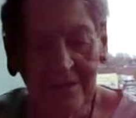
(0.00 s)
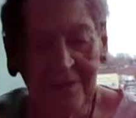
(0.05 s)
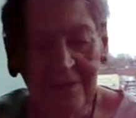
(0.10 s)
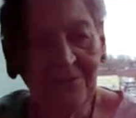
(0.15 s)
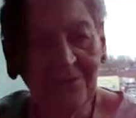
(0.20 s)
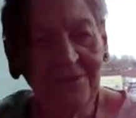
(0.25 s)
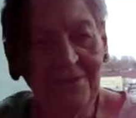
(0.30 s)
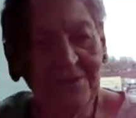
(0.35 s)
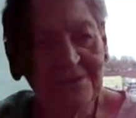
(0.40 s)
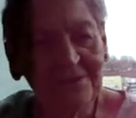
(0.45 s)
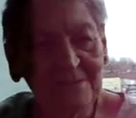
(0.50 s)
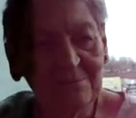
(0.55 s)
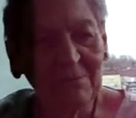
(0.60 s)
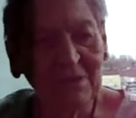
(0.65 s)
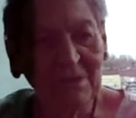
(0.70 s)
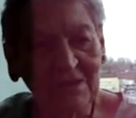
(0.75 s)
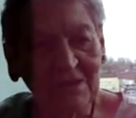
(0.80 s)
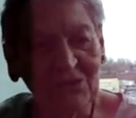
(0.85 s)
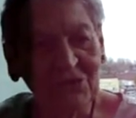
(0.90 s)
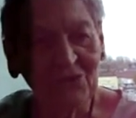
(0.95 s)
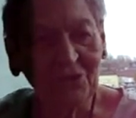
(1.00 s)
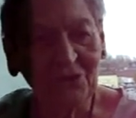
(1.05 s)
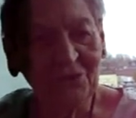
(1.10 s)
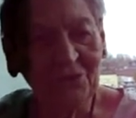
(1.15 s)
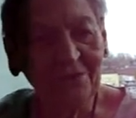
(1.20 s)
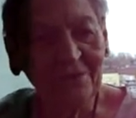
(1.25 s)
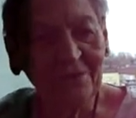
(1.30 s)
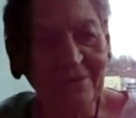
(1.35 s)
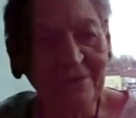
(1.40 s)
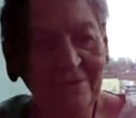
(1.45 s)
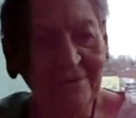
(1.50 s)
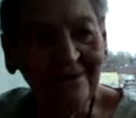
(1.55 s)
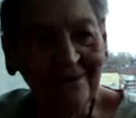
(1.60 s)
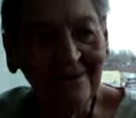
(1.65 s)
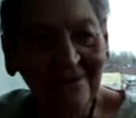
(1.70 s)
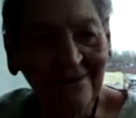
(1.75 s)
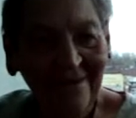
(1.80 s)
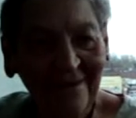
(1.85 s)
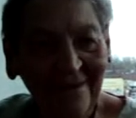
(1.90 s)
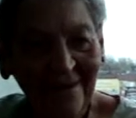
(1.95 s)
Color this picture and
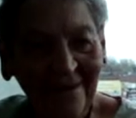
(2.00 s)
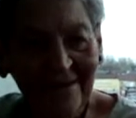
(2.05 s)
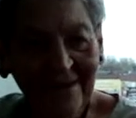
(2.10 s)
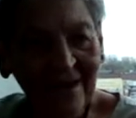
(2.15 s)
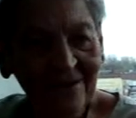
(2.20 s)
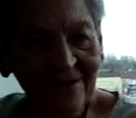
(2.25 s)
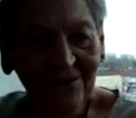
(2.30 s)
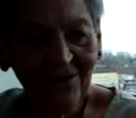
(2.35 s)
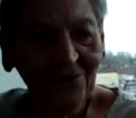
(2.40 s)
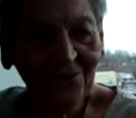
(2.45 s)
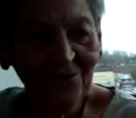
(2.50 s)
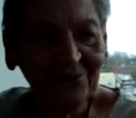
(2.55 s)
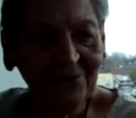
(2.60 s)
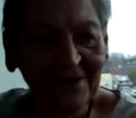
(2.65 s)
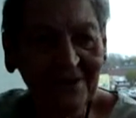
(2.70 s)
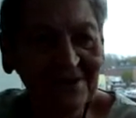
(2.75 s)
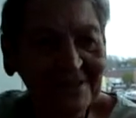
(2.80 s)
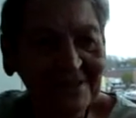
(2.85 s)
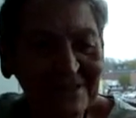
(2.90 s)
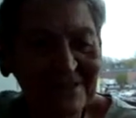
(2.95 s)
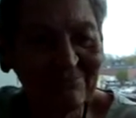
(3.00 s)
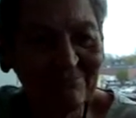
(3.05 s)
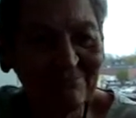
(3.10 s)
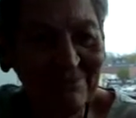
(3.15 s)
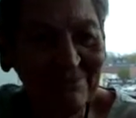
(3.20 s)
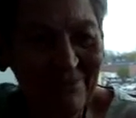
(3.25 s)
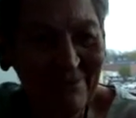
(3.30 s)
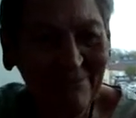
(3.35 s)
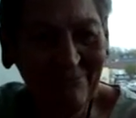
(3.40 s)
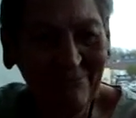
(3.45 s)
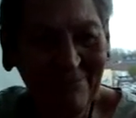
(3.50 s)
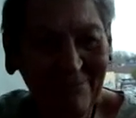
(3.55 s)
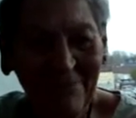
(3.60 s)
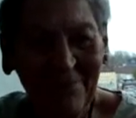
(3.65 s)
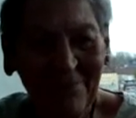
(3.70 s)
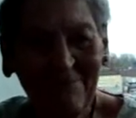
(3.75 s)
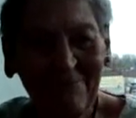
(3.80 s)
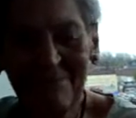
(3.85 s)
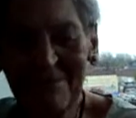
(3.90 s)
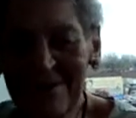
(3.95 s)
cut out these,
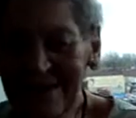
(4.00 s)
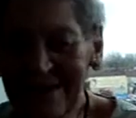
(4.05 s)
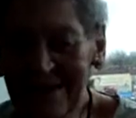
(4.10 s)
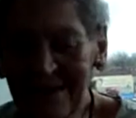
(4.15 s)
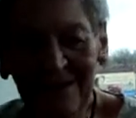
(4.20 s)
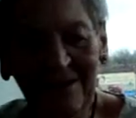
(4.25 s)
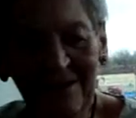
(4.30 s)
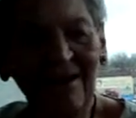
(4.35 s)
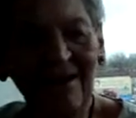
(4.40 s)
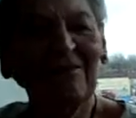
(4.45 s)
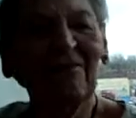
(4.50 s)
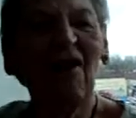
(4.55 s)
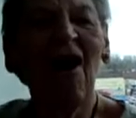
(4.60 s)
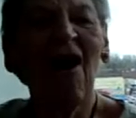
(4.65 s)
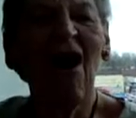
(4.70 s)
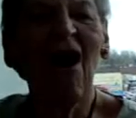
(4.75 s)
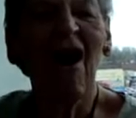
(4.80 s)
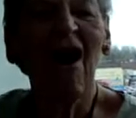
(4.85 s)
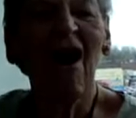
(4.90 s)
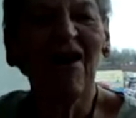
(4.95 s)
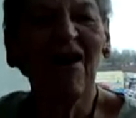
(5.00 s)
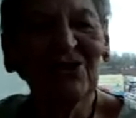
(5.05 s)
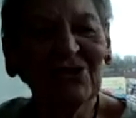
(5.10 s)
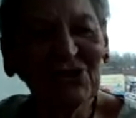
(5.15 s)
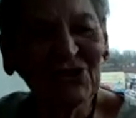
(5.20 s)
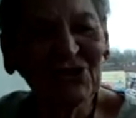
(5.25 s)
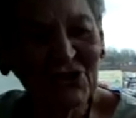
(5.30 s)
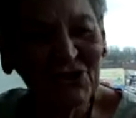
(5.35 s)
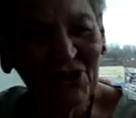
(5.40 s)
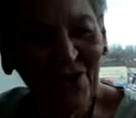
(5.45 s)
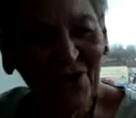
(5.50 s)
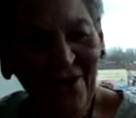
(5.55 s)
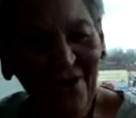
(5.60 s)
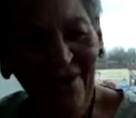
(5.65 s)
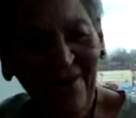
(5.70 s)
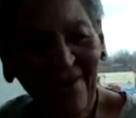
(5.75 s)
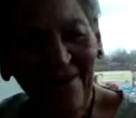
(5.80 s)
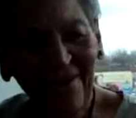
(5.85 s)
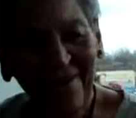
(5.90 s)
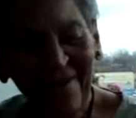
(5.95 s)
make a collage.
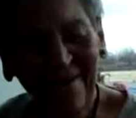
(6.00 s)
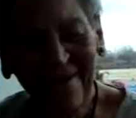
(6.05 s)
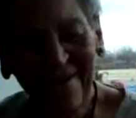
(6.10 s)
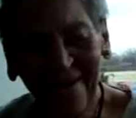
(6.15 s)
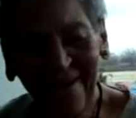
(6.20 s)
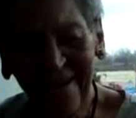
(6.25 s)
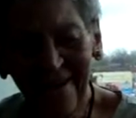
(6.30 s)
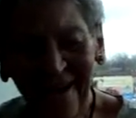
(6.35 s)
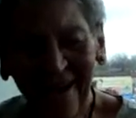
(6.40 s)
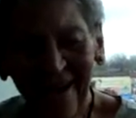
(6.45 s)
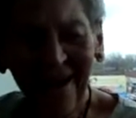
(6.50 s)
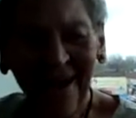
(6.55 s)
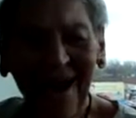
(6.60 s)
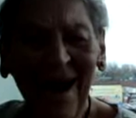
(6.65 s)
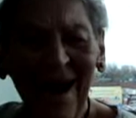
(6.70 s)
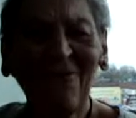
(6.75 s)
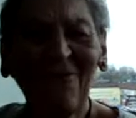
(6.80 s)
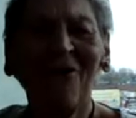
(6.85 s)
I